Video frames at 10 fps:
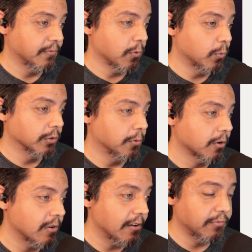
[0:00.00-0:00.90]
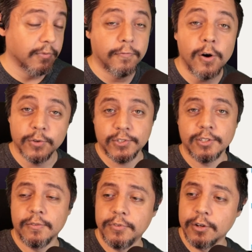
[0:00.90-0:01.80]
for World of Warcraft.
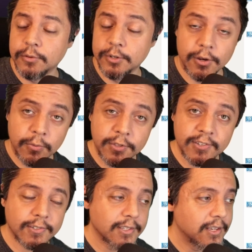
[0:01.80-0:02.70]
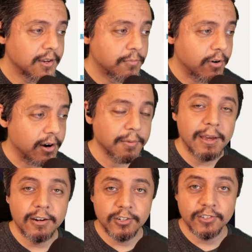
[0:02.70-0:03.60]
Folks, if you don't know this, product
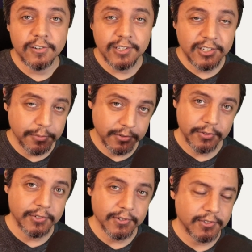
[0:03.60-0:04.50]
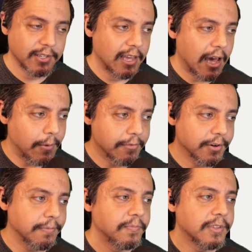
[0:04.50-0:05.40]
managers are essentially producers.
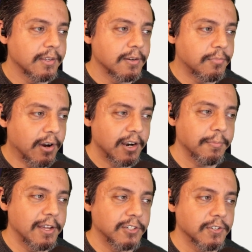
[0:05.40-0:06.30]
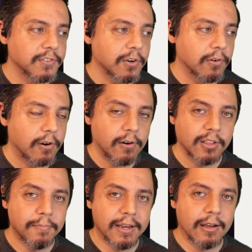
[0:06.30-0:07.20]
However, product managers are
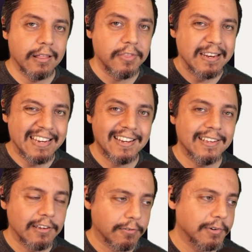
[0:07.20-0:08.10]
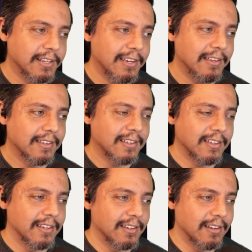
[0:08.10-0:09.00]
all about the nitty and gritty
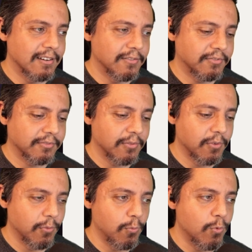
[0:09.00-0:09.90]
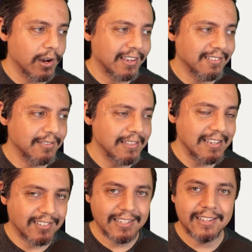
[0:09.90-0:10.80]
of what
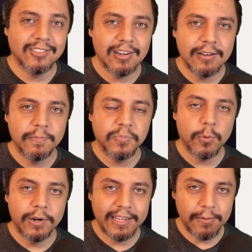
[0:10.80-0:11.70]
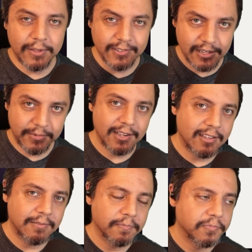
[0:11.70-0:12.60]
needs to get done when a game gets updated,